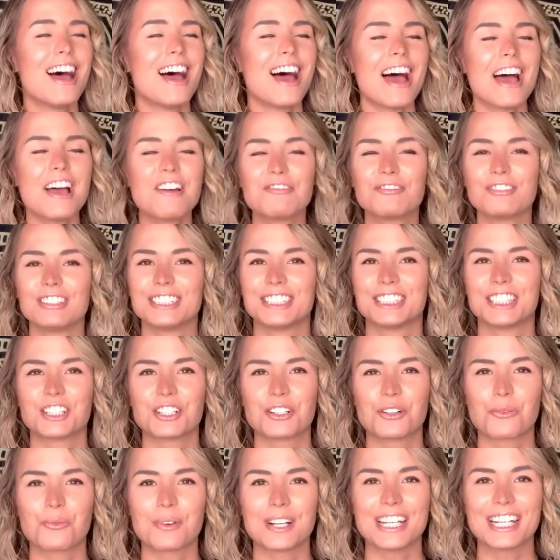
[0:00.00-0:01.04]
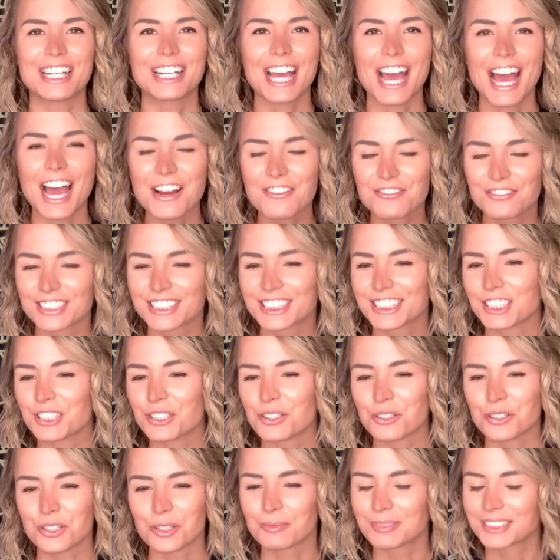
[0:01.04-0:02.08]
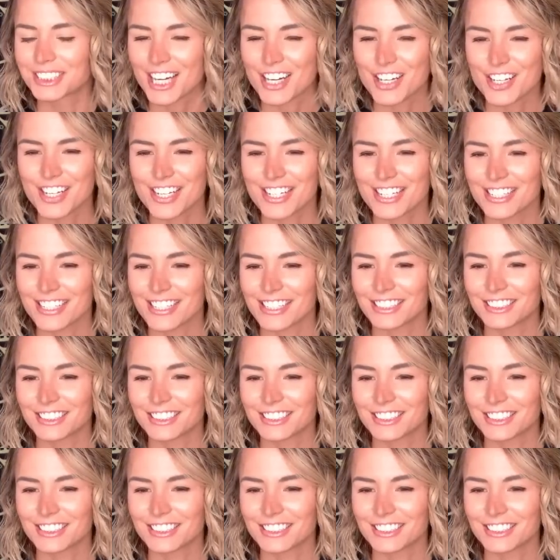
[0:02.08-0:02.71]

Every single week, every single group session